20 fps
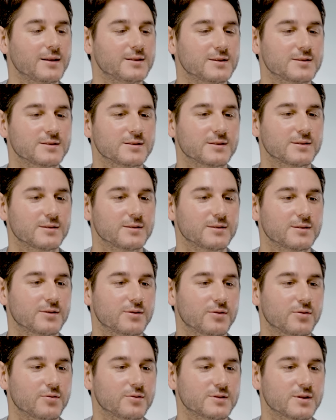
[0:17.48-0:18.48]
Is
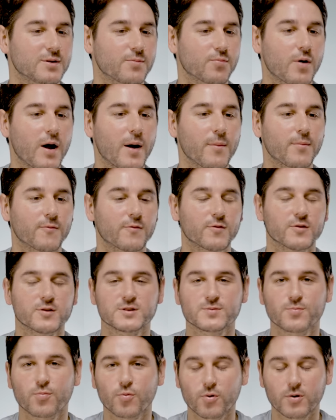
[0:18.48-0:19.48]
it a problem for the
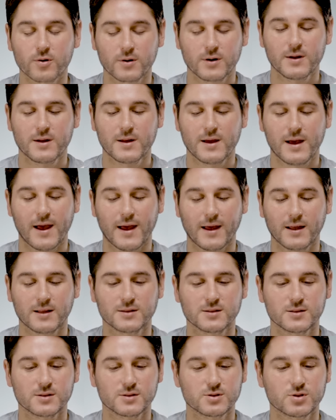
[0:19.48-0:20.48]
sport?
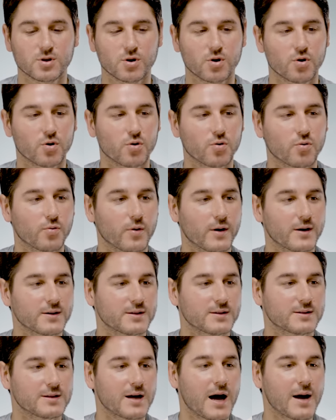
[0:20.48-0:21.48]
And so at
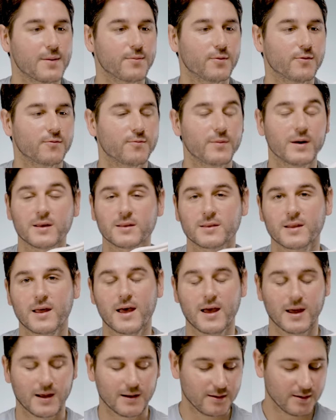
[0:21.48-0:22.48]
the time of making the
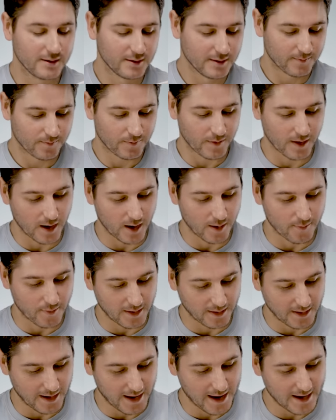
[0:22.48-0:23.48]
head,
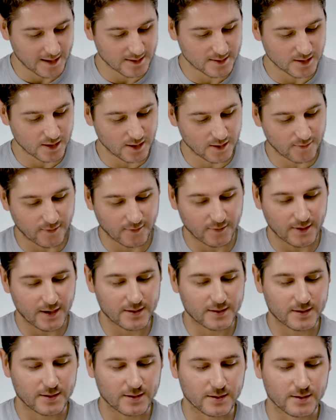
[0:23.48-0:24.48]
and as of, I've
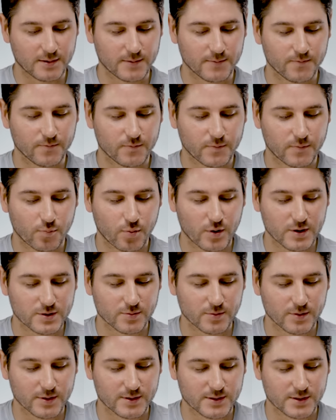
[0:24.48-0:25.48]
got the
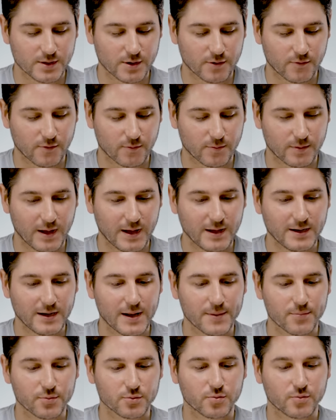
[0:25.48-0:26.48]
press release here from Gait,
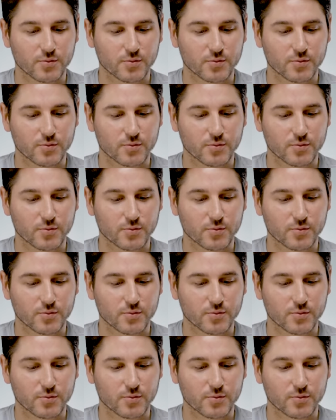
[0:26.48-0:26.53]
April